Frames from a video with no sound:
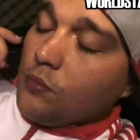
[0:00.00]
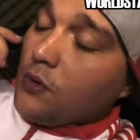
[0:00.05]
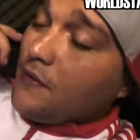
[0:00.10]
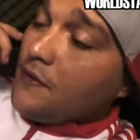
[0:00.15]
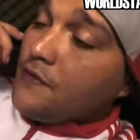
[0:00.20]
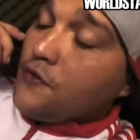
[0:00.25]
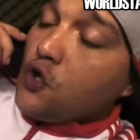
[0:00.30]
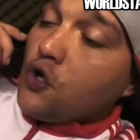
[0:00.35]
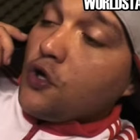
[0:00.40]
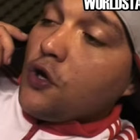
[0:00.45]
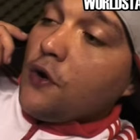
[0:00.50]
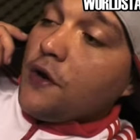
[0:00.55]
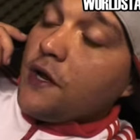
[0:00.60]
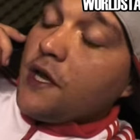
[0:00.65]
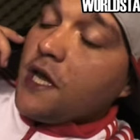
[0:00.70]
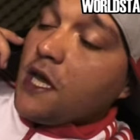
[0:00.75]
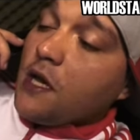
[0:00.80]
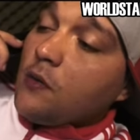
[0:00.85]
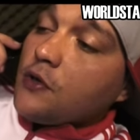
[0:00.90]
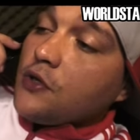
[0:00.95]
Bro, if you could only
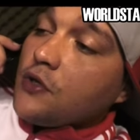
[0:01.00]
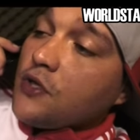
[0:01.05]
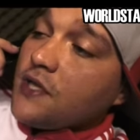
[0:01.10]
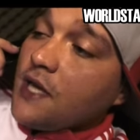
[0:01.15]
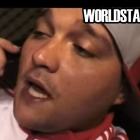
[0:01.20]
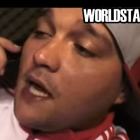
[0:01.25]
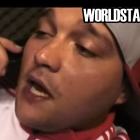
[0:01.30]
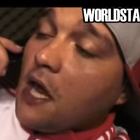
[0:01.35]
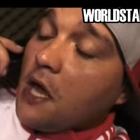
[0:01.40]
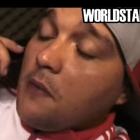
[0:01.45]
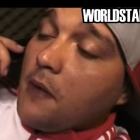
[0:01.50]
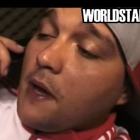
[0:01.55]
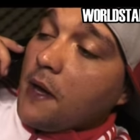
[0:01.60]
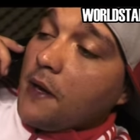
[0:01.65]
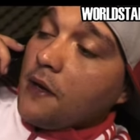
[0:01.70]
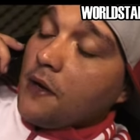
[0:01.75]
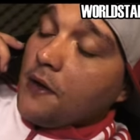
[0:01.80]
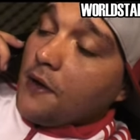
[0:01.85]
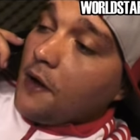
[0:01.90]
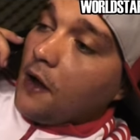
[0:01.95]
hear what you sound like,
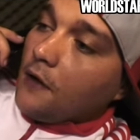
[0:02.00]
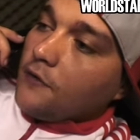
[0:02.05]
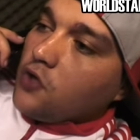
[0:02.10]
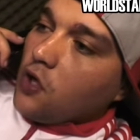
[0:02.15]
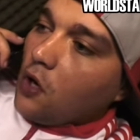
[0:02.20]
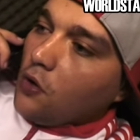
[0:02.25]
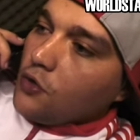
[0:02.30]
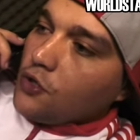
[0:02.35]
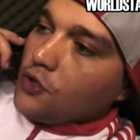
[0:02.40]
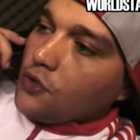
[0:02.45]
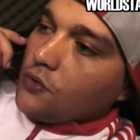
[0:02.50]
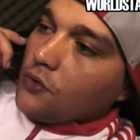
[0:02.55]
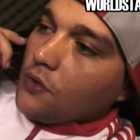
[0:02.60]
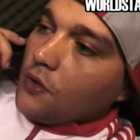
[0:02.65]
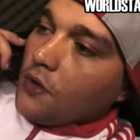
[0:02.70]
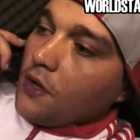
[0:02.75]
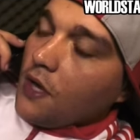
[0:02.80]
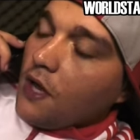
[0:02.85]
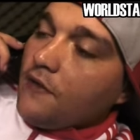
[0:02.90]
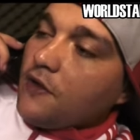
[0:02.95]
man. I've told you,
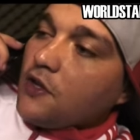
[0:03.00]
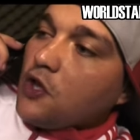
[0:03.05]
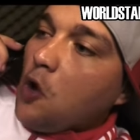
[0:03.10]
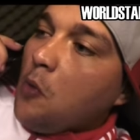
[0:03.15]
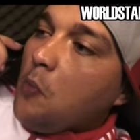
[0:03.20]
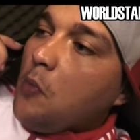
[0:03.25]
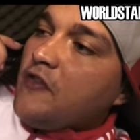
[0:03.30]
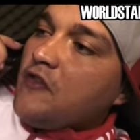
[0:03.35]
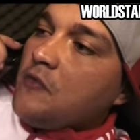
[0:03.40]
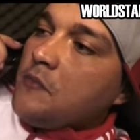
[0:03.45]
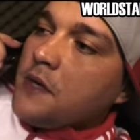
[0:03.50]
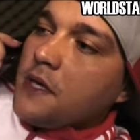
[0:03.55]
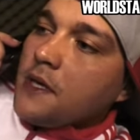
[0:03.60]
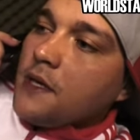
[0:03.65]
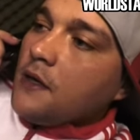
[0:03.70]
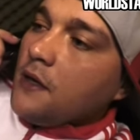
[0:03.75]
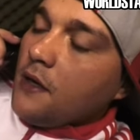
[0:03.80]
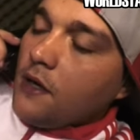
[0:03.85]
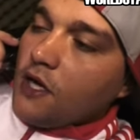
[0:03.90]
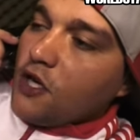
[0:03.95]
if it don't bother
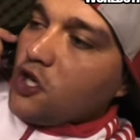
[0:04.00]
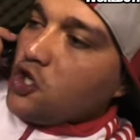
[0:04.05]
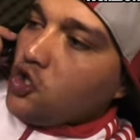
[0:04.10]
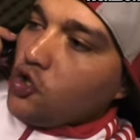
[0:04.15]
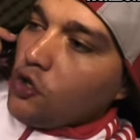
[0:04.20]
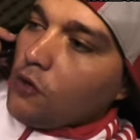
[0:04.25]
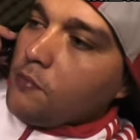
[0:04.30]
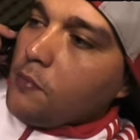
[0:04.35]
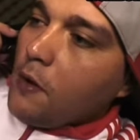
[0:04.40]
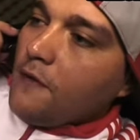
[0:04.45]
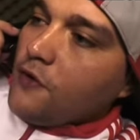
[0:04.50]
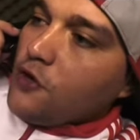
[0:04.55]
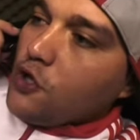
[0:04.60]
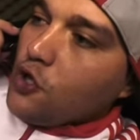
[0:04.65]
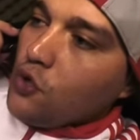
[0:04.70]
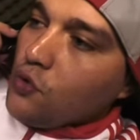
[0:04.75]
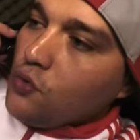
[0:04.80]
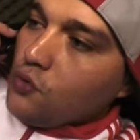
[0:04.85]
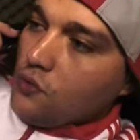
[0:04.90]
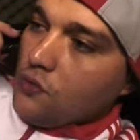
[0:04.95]
me, it shouldn't bother
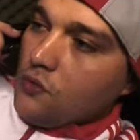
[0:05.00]
you.